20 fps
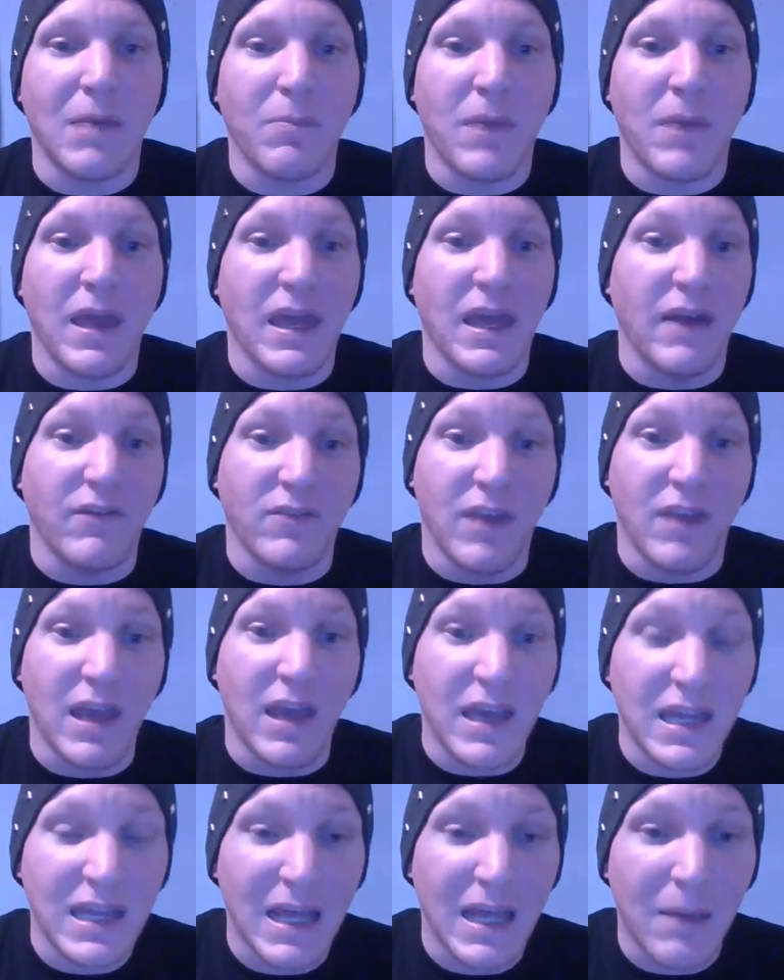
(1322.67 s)
They may have
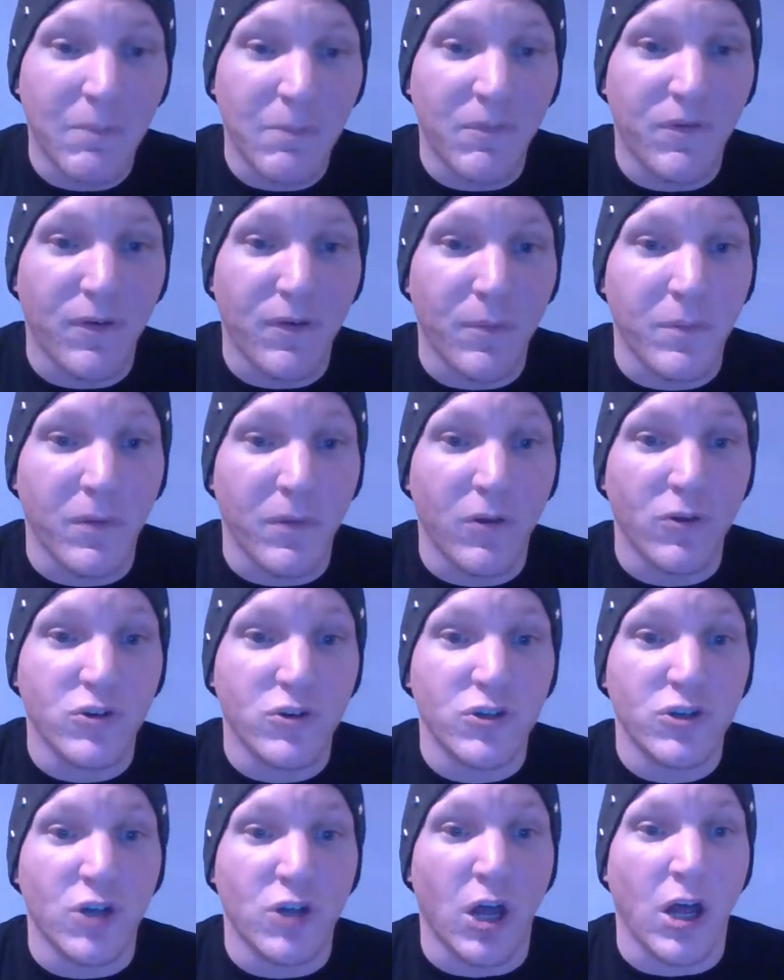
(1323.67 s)
taken them from
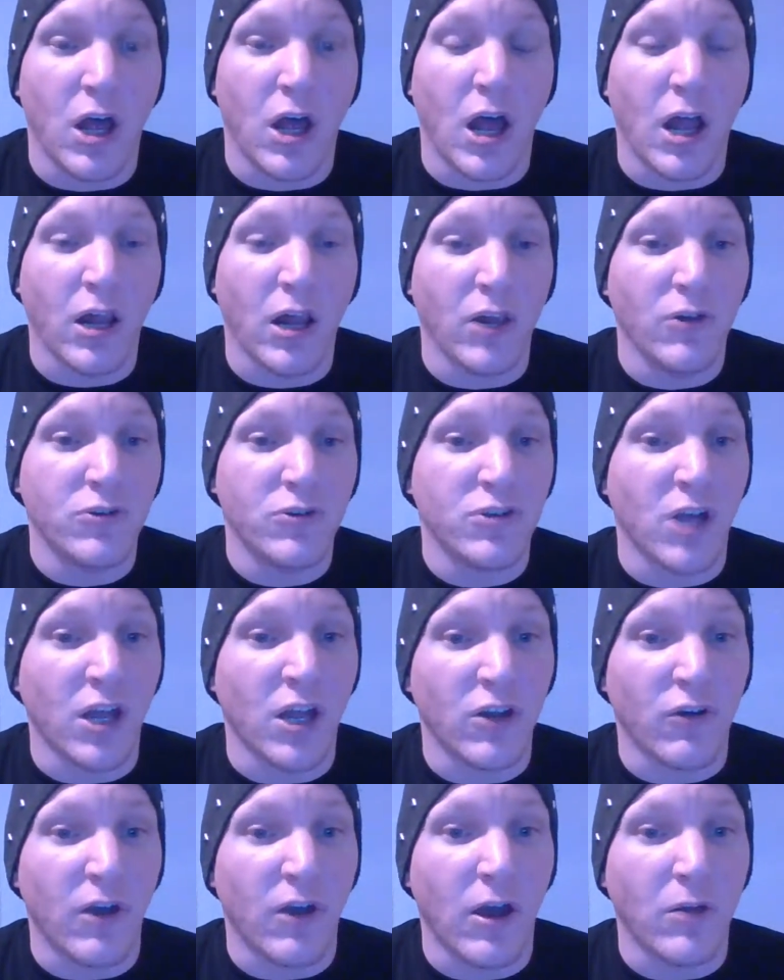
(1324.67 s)
Lucha
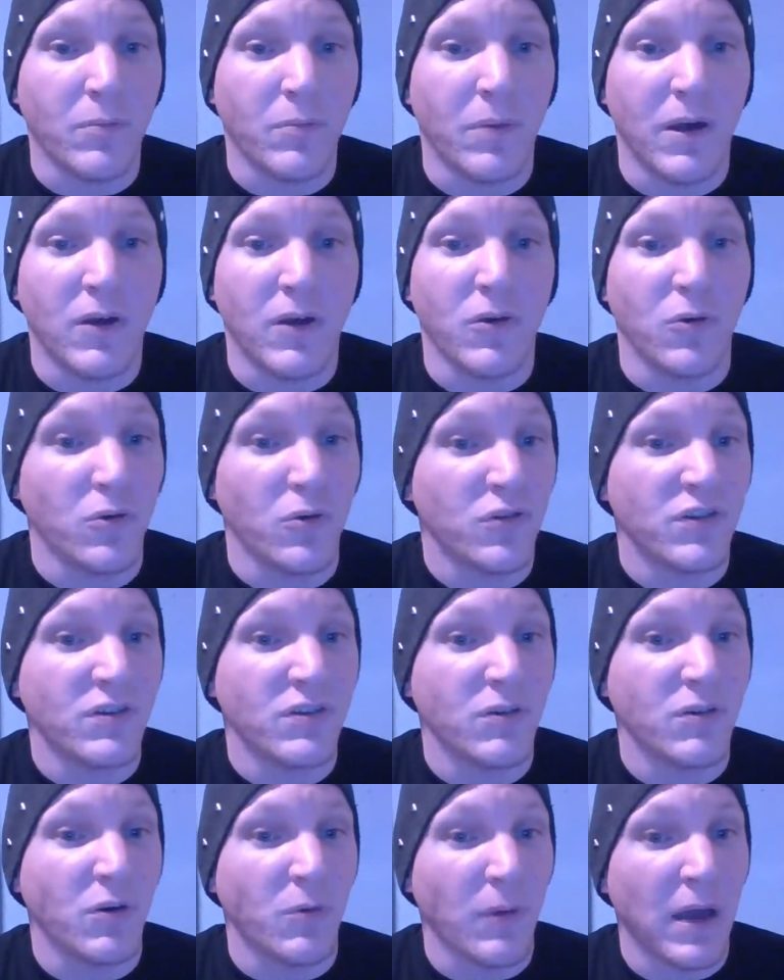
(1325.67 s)
Underground, but who's
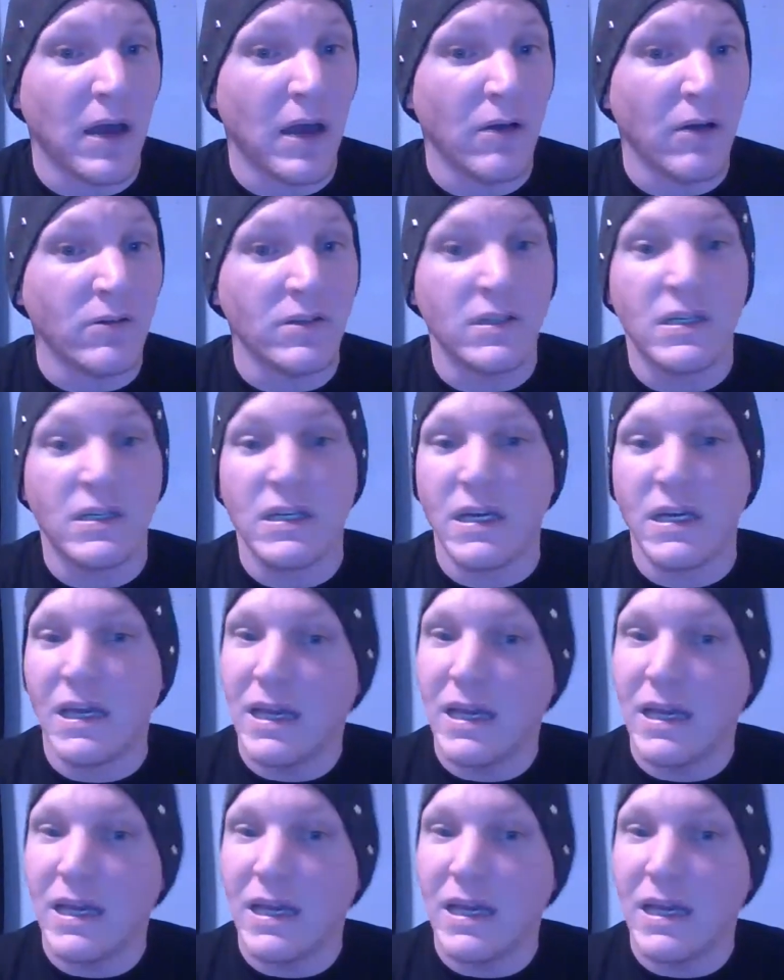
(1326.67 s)
still around?